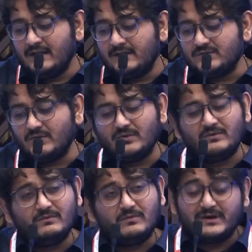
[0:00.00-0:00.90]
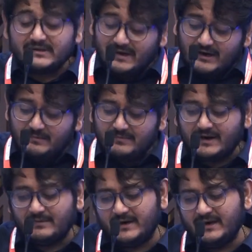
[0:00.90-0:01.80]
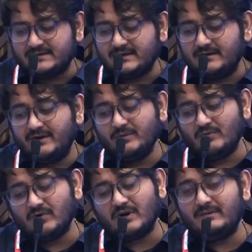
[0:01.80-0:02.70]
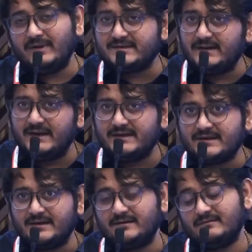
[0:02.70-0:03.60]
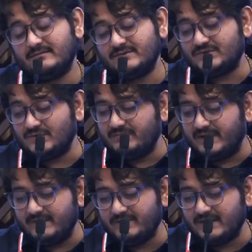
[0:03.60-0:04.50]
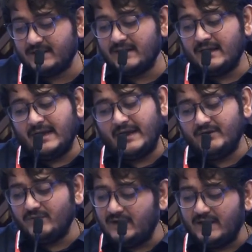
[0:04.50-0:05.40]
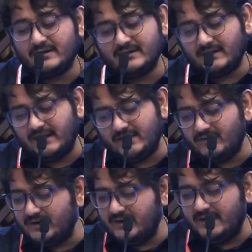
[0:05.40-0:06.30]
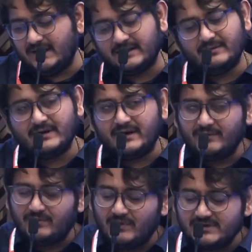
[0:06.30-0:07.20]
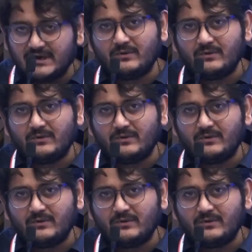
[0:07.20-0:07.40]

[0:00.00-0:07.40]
So what is the recommendation? Pneumococcal vaccination should be given. Annual and other annually inactivated influenza